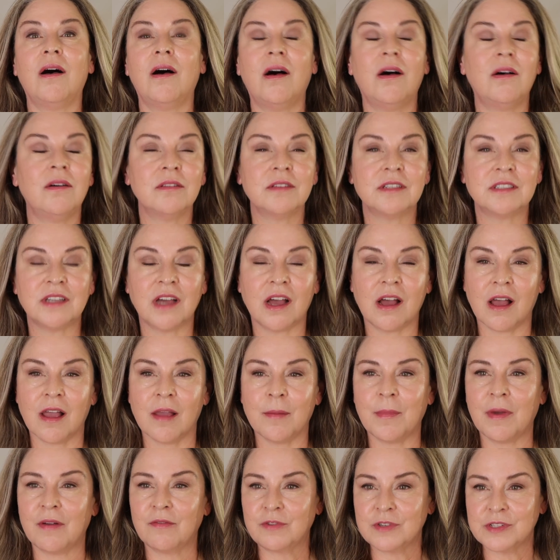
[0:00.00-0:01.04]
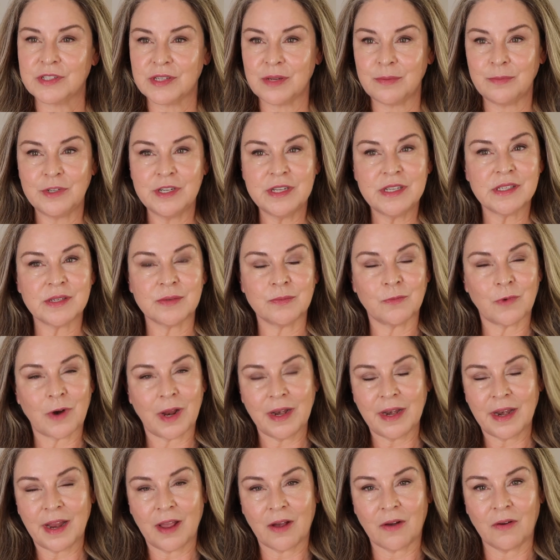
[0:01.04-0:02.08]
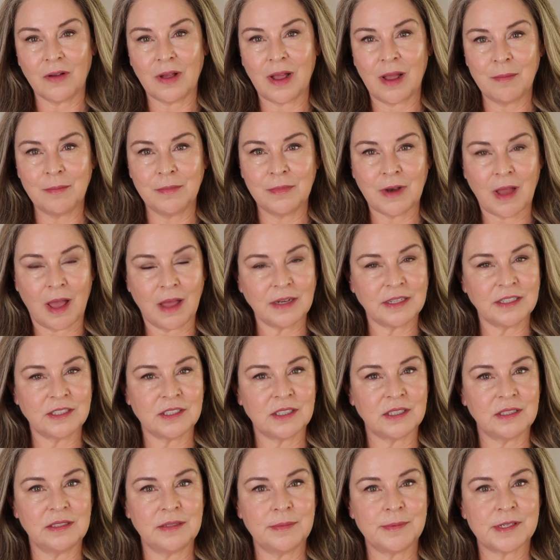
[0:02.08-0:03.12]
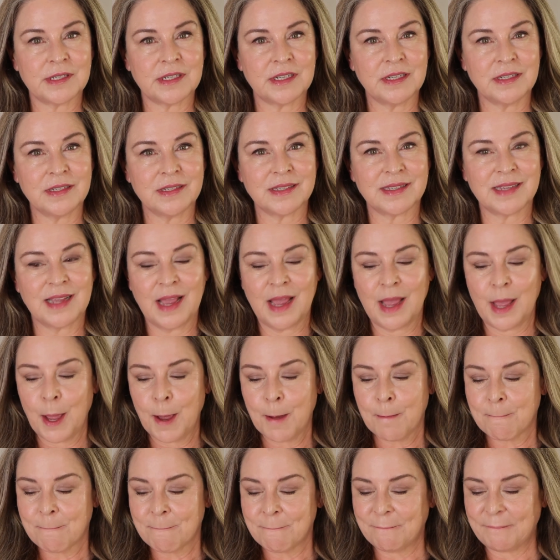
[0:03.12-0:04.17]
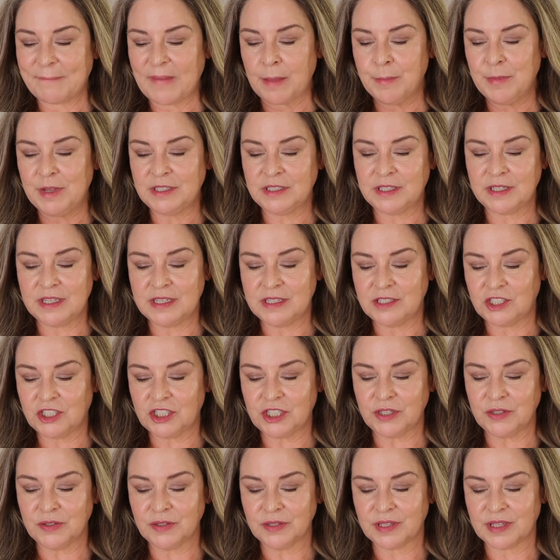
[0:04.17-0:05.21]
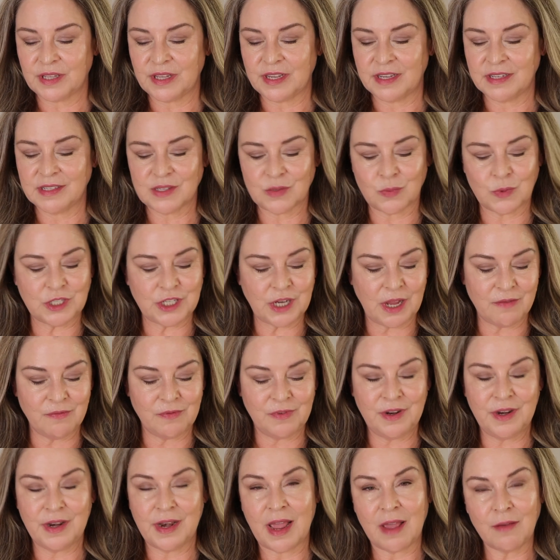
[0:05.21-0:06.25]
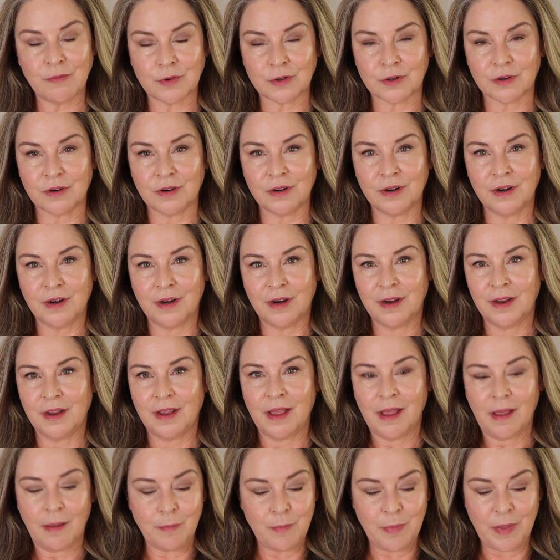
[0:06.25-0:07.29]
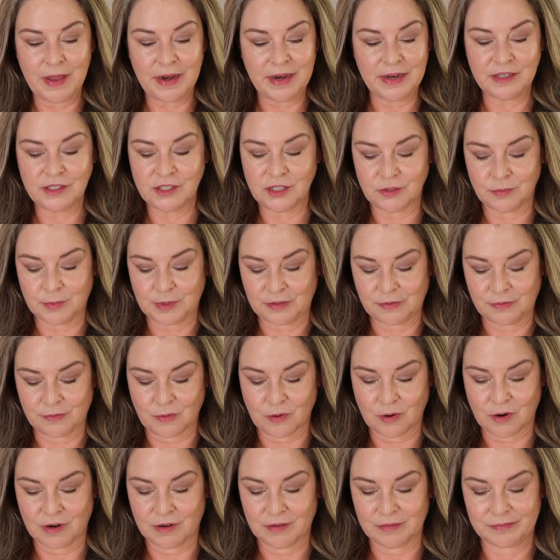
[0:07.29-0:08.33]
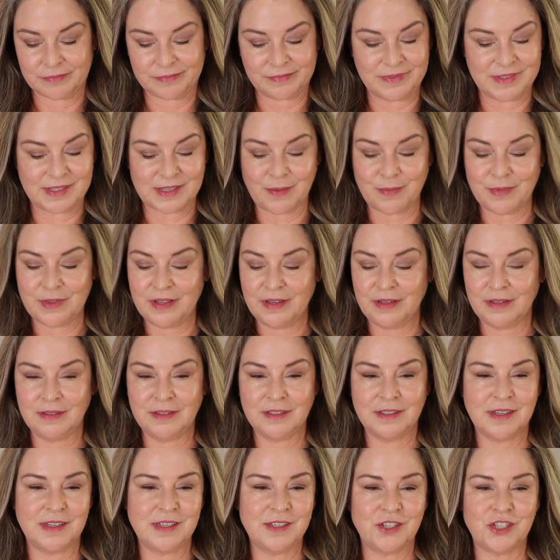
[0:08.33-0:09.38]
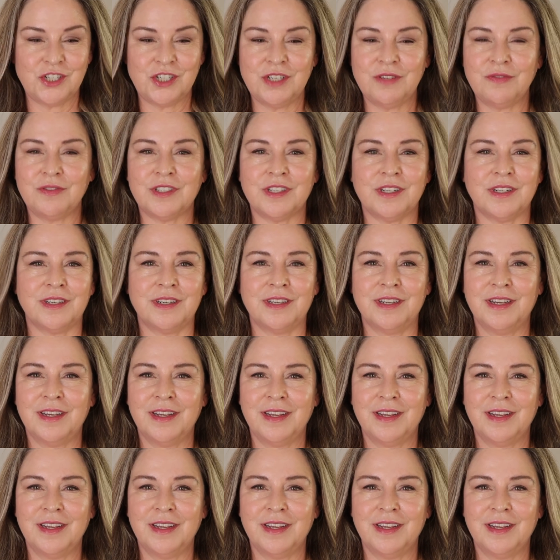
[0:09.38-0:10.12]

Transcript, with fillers: all the time. For some reason, right now, I'm not into lipsticks. I'm into these sheer things, which I've never been into before. Something has shifted.